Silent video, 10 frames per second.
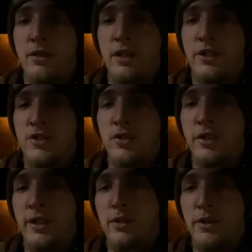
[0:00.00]
I just don't
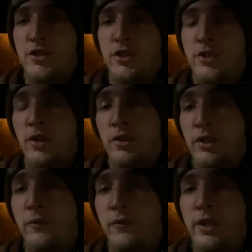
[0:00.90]
like how much the trailer
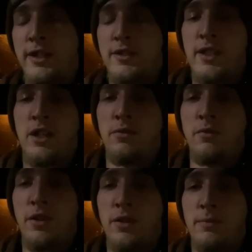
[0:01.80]
can flex now
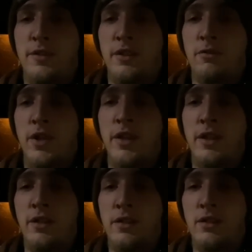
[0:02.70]
with missing one of the